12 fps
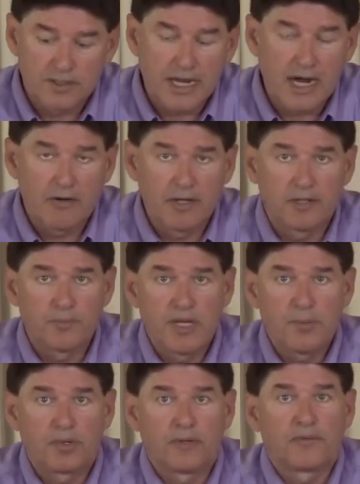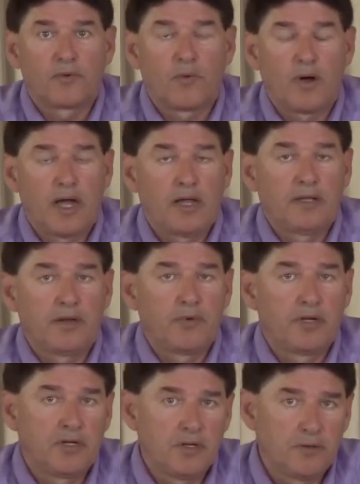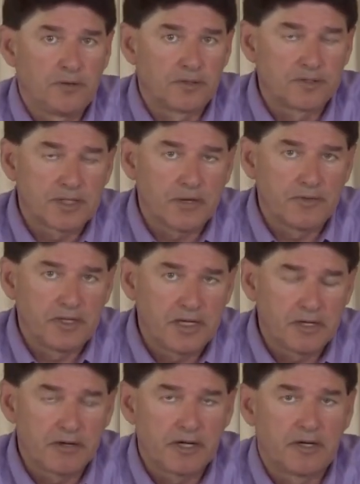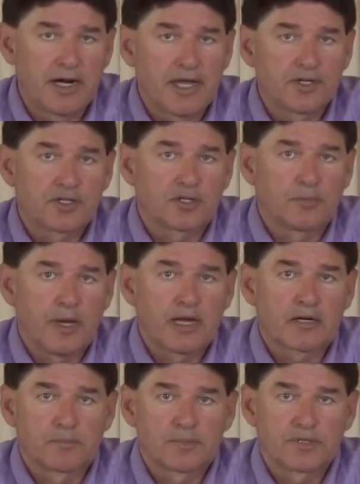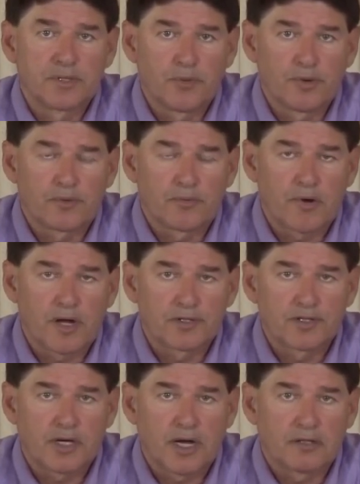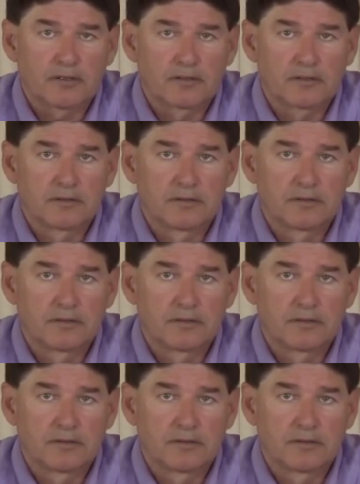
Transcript: Scaring the people of Hawaii, they renewed their 70 year international bankruptcy with Rothschild.